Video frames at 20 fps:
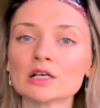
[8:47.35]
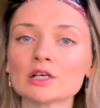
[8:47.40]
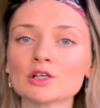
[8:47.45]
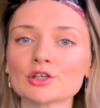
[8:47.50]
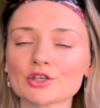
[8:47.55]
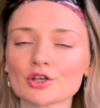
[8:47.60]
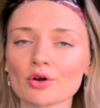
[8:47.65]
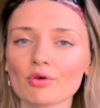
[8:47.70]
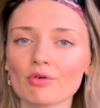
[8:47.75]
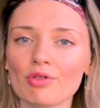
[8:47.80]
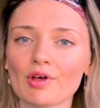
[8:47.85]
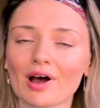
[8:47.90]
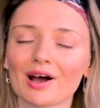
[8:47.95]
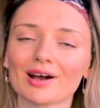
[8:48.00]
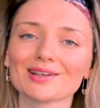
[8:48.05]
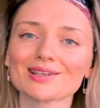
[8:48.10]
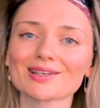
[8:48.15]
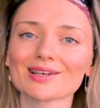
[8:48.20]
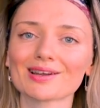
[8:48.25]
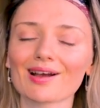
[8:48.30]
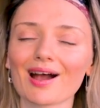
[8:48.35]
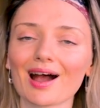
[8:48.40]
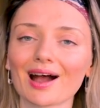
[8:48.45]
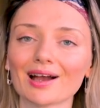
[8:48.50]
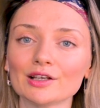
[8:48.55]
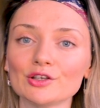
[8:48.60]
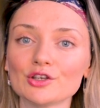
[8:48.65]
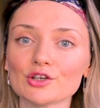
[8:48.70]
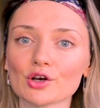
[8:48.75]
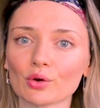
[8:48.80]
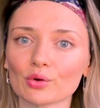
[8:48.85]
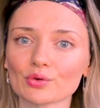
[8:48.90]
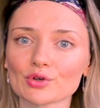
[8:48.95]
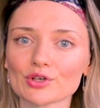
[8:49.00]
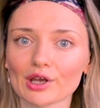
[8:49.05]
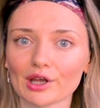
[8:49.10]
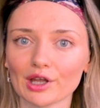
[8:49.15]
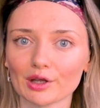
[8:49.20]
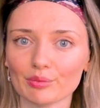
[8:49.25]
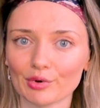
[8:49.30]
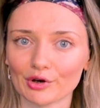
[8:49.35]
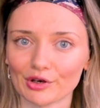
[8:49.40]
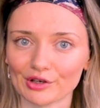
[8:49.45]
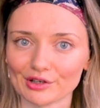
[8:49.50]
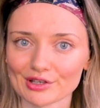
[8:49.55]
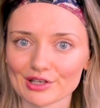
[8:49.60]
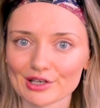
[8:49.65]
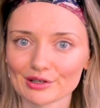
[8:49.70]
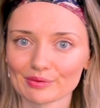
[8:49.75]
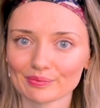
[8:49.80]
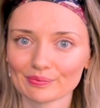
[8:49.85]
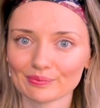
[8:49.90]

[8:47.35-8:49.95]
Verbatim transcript: so that I don't get burned.